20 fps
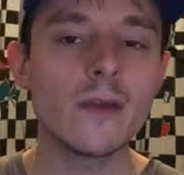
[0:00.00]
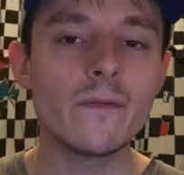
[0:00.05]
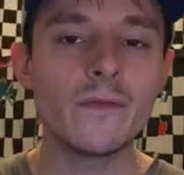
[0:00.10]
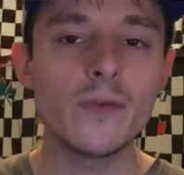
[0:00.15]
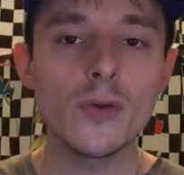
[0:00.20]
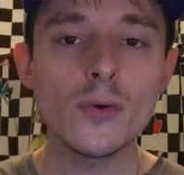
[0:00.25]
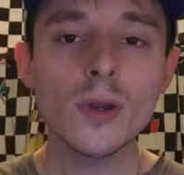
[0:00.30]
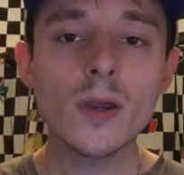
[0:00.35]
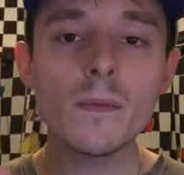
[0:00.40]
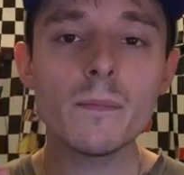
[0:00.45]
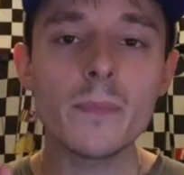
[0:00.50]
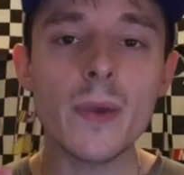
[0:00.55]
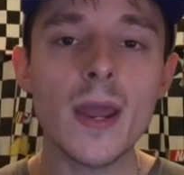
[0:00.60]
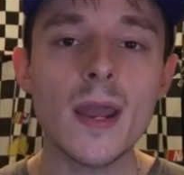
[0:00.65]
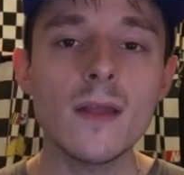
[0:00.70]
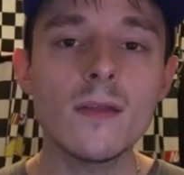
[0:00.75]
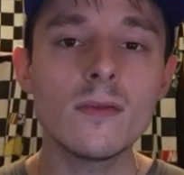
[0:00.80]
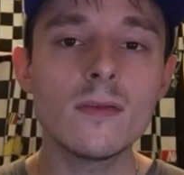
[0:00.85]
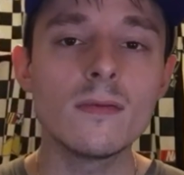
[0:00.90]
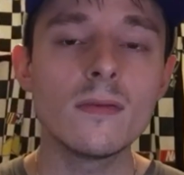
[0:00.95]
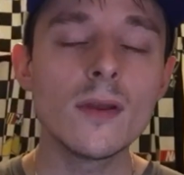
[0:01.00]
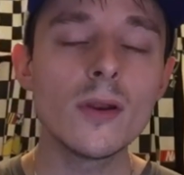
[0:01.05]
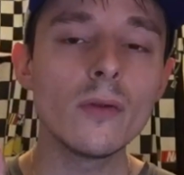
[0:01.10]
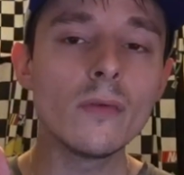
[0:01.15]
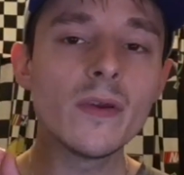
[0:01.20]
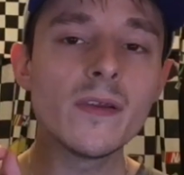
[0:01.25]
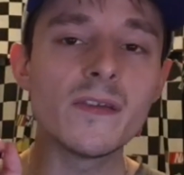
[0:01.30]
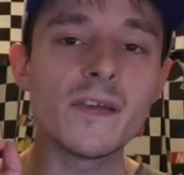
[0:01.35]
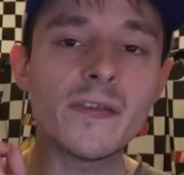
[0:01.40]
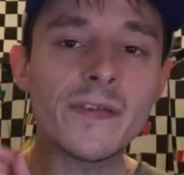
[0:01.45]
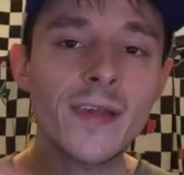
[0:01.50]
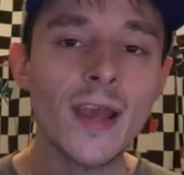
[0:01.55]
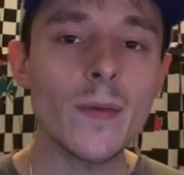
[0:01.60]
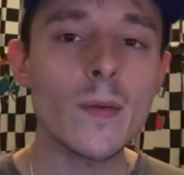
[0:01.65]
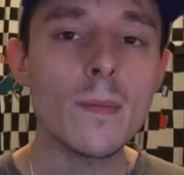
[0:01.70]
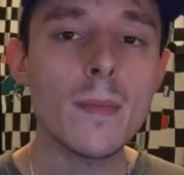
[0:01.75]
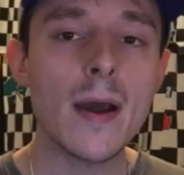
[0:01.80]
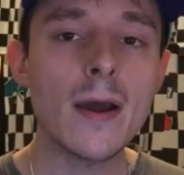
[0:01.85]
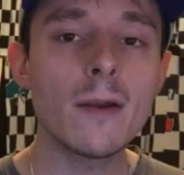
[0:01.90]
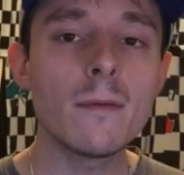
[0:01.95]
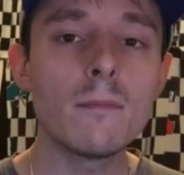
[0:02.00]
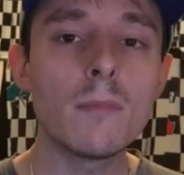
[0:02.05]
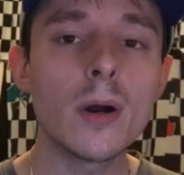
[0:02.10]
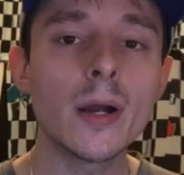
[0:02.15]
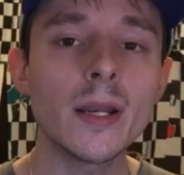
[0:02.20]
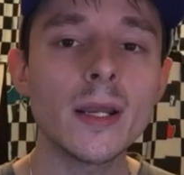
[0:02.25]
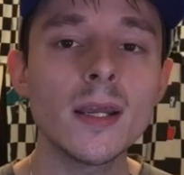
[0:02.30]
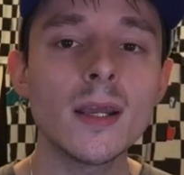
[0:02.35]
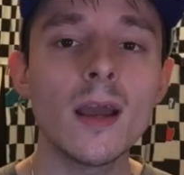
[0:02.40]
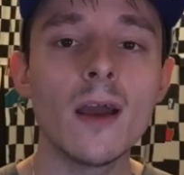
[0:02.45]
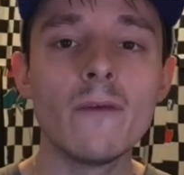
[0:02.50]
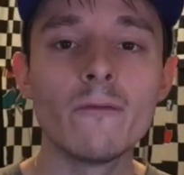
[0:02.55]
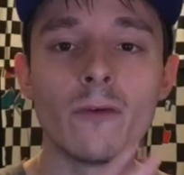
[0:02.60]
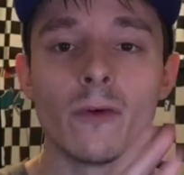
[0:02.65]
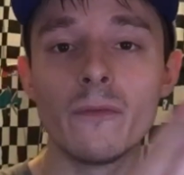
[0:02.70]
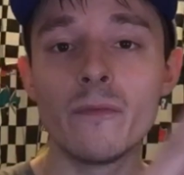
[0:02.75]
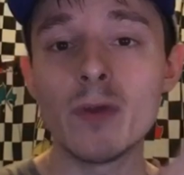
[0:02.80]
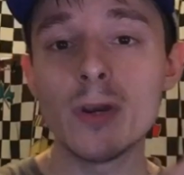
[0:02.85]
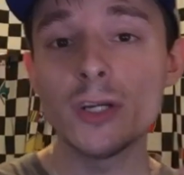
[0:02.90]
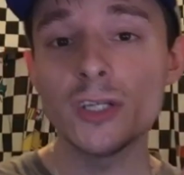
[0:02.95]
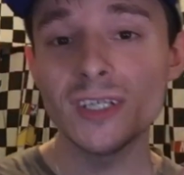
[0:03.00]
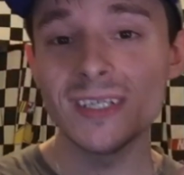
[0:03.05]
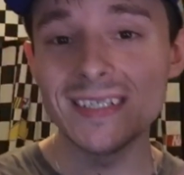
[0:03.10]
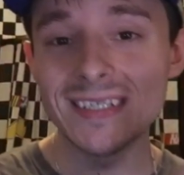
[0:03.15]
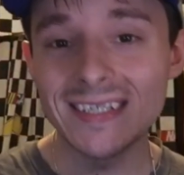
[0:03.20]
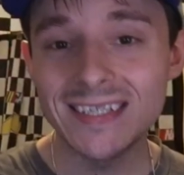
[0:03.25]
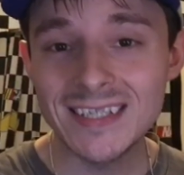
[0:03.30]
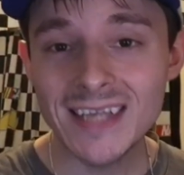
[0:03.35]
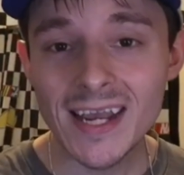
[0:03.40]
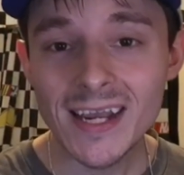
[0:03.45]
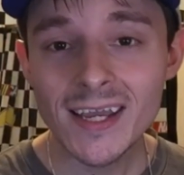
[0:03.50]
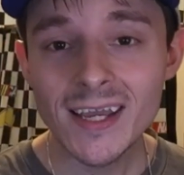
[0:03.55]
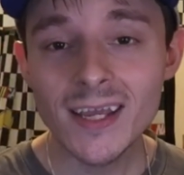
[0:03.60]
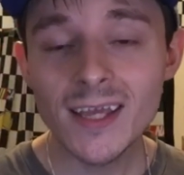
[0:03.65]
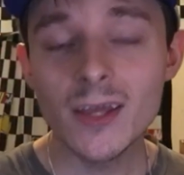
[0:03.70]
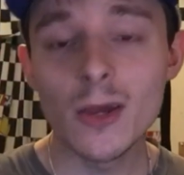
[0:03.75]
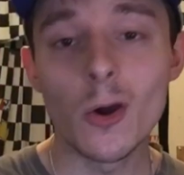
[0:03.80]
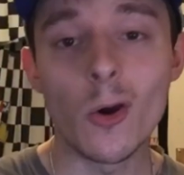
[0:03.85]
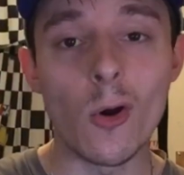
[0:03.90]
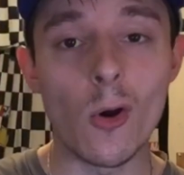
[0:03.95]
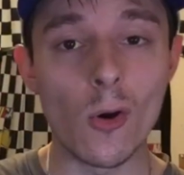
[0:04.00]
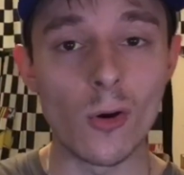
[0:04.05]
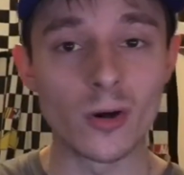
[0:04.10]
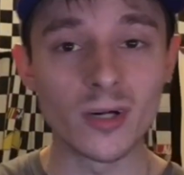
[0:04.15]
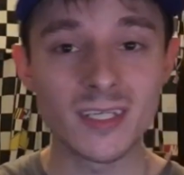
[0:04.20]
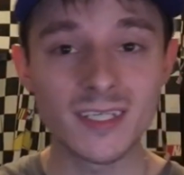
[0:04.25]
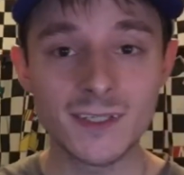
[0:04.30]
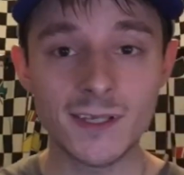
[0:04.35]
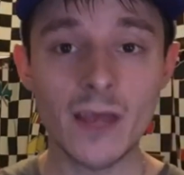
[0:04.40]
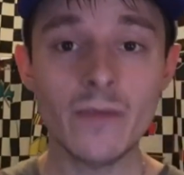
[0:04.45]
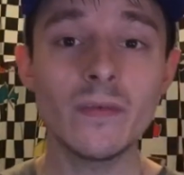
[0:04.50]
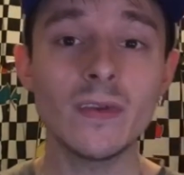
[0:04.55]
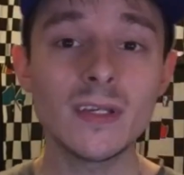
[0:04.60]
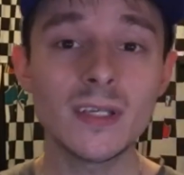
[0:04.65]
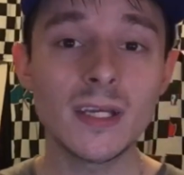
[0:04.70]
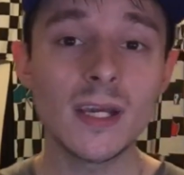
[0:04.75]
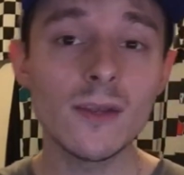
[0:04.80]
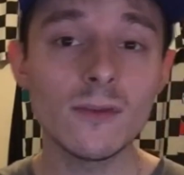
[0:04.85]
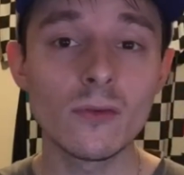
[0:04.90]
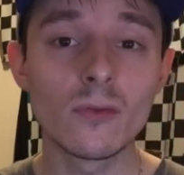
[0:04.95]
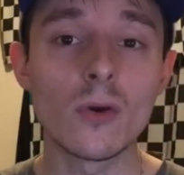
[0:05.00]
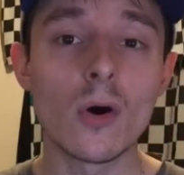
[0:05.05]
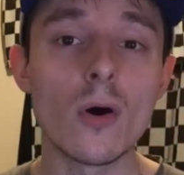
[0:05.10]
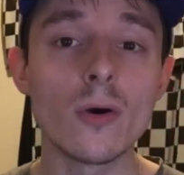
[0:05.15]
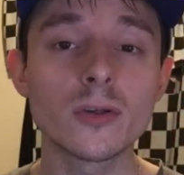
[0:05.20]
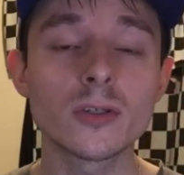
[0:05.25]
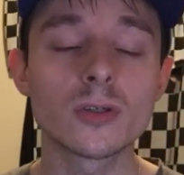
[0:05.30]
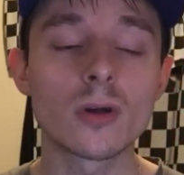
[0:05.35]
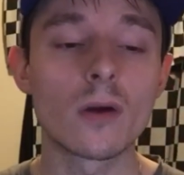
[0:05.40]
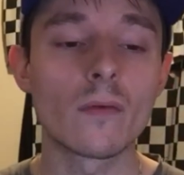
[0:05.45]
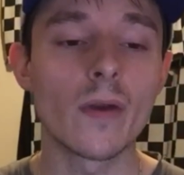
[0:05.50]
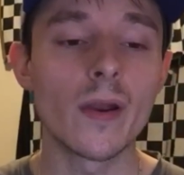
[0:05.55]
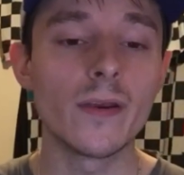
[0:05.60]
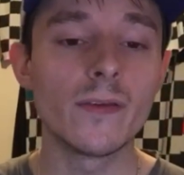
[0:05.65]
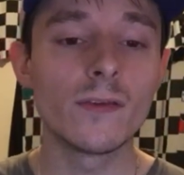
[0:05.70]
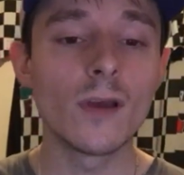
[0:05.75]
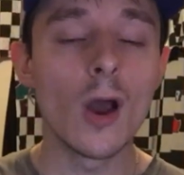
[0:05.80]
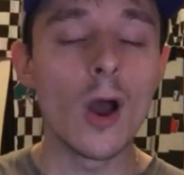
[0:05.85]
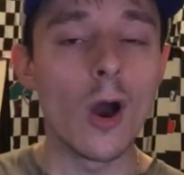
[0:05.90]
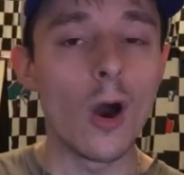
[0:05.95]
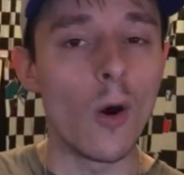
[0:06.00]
If you get paid nearly the same amount of money for finishing second or 17th in the All-Star Race,